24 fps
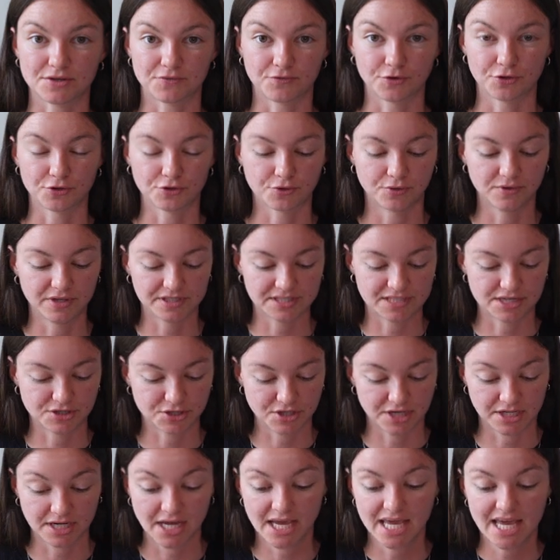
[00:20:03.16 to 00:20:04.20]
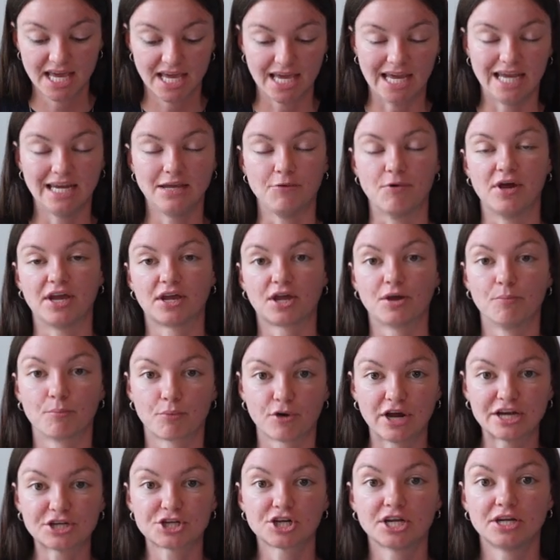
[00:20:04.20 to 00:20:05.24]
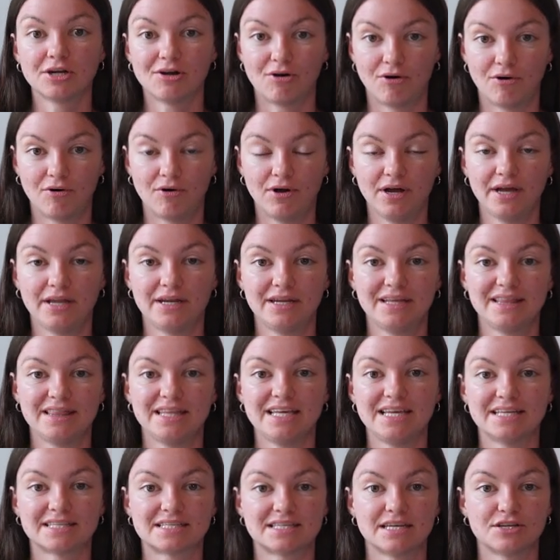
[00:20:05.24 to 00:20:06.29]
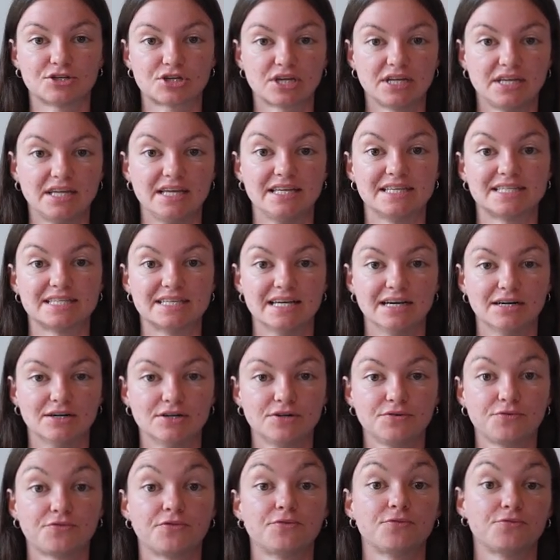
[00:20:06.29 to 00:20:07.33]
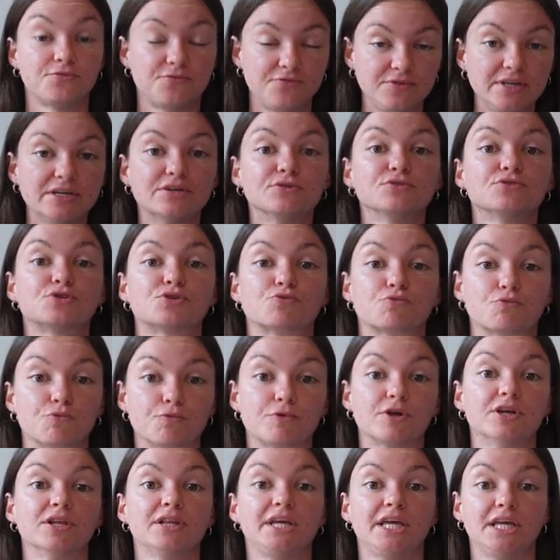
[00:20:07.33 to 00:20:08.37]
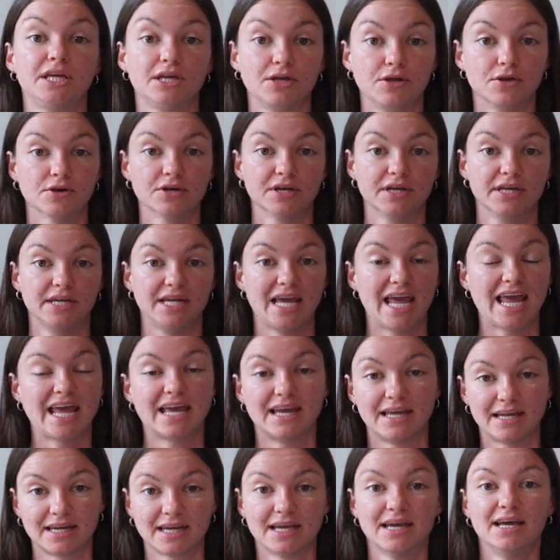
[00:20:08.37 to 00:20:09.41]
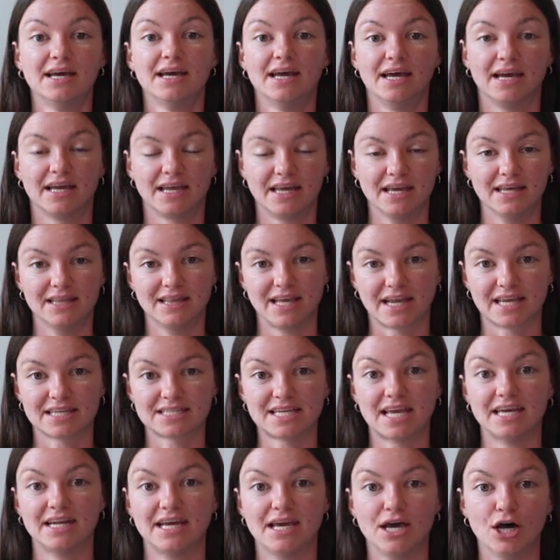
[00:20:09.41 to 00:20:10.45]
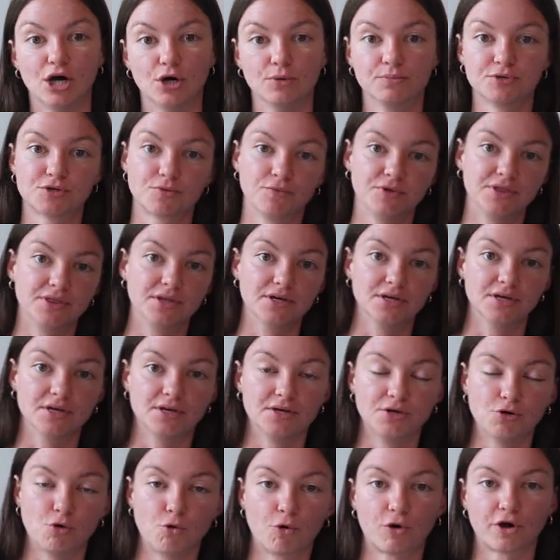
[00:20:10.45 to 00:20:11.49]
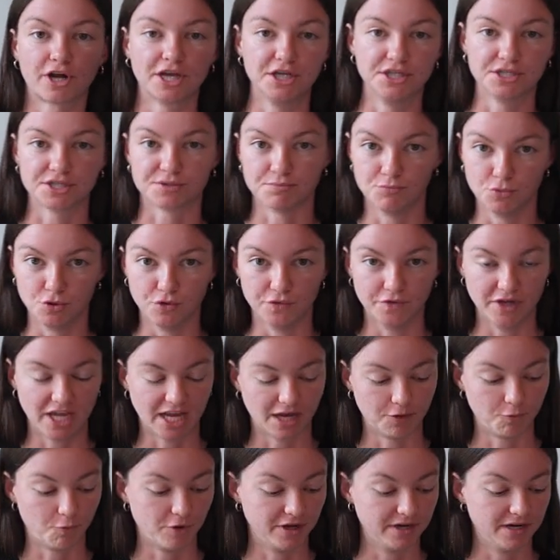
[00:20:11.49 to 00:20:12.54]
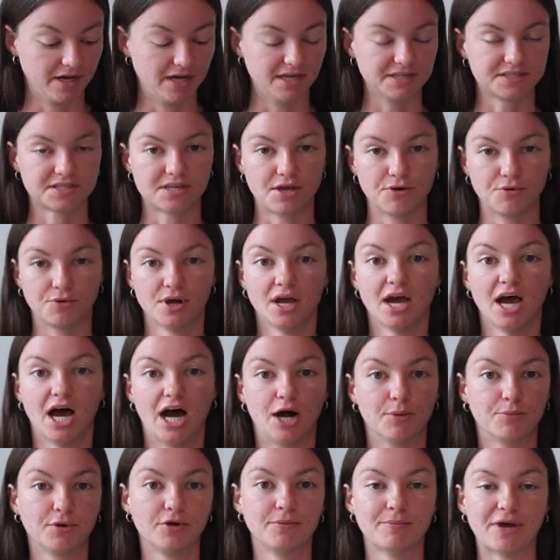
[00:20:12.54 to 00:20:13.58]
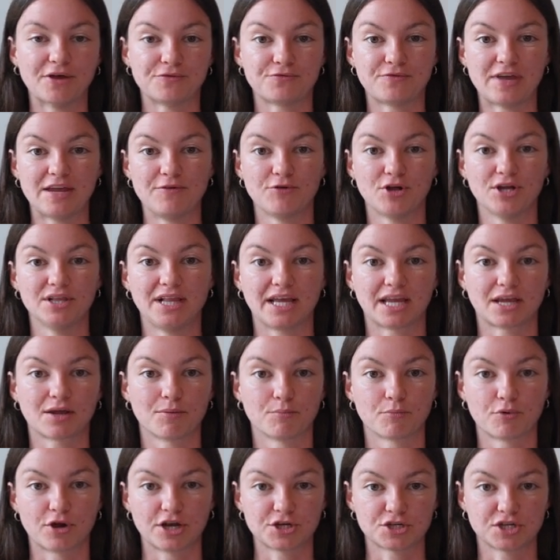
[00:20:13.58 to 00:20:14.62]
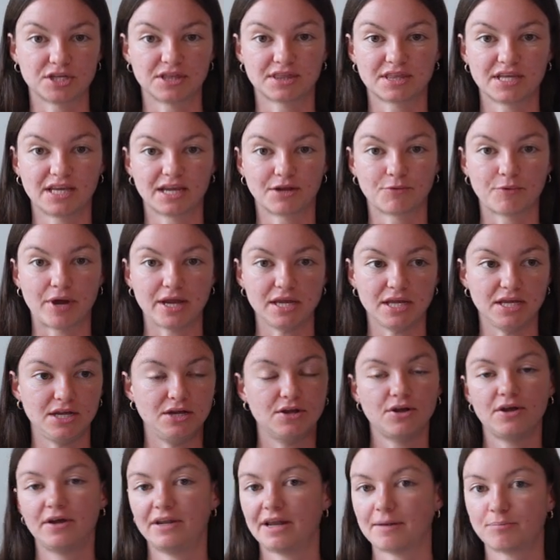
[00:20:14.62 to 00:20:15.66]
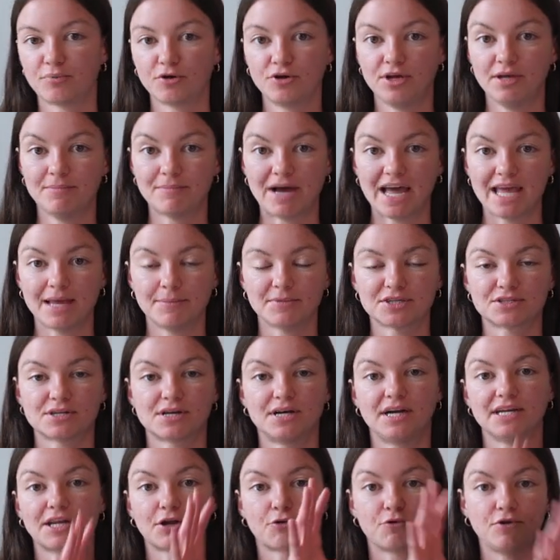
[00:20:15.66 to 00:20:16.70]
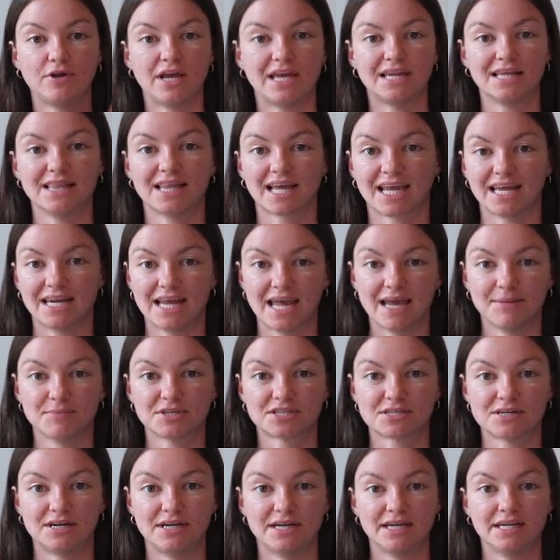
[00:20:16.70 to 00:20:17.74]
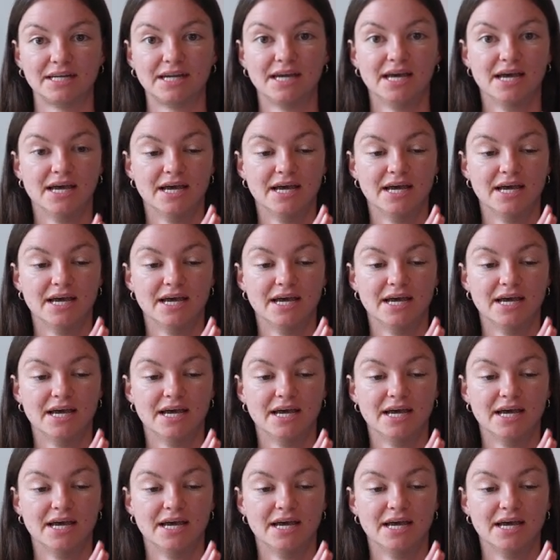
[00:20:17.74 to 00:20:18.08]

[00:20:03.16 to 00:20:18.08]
vertical incision. Anyway, compression on the incision itself feels really good. And again, like I said, it helps with the organs moving and whatnot. So I'll put my favorite like compression thing right here, and I put it in my Amazon. I created like an Amazon